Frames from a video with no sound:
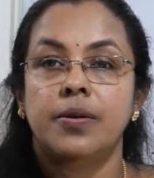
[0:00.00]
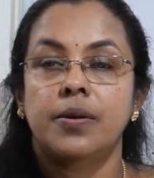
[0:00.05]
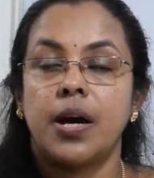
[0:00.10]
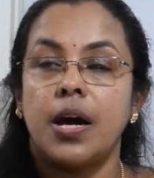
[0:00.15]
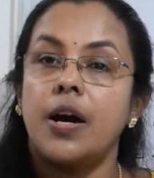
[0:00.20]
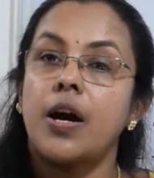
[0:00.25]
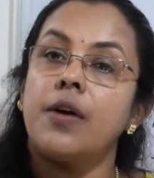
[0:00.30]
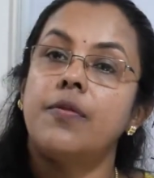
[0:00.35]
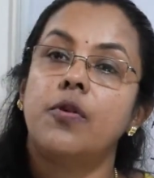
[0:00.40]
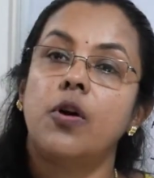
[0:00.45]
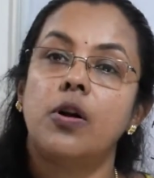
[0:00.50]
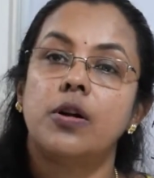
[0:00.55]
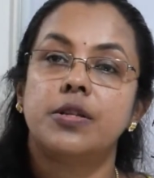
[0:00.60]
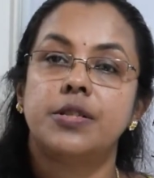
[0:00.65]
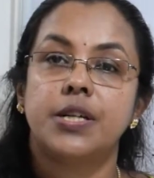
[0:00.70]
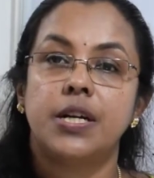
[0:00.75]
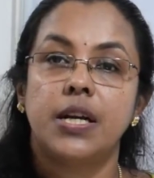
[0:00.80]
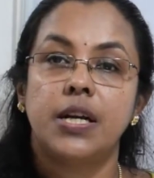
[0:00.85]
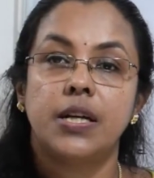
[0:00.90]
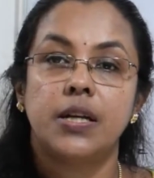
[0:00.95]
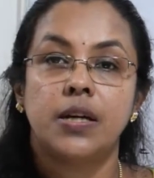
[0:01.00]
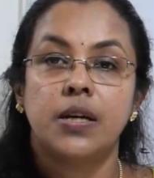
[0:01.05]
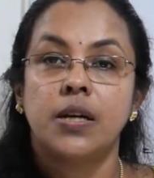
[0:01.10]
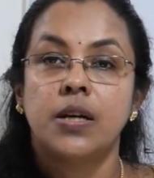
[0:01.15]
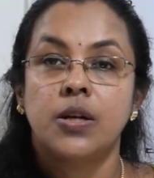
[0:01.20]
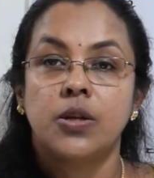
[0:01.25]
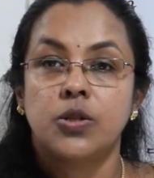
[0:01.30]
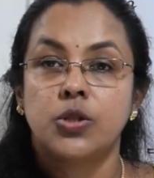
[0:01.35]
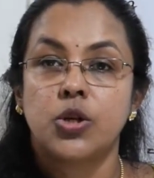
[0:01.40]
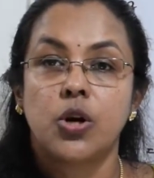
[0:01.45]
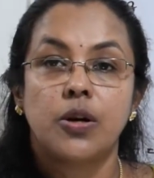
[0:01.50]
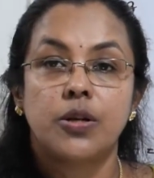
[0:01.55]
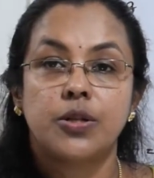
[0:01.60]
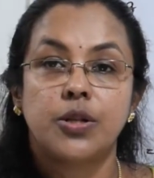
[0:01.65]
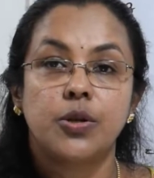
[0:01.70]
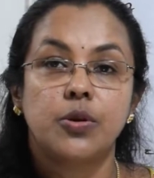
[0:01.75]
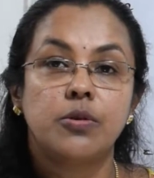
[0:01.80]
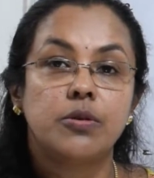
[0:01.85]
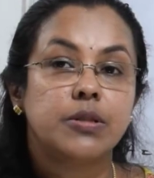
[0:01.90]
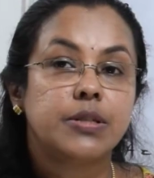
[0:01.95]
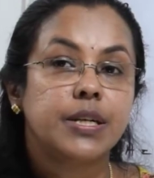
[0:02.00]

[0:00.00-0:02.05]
I have already taught you